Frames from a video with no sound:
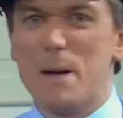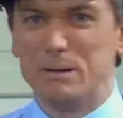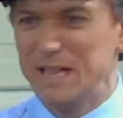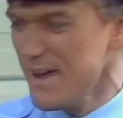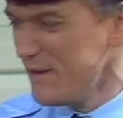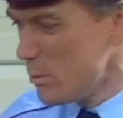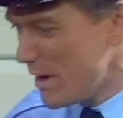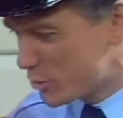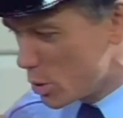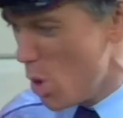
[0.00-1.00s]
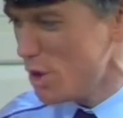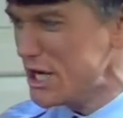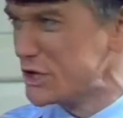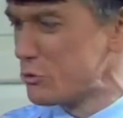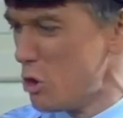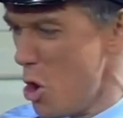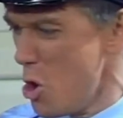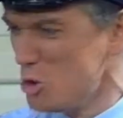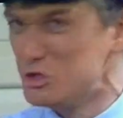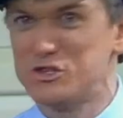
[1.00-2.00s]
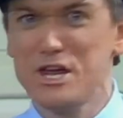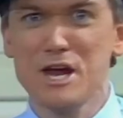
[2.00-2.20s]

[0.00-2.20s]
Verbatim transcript: can't believe it, he went through all your drawers.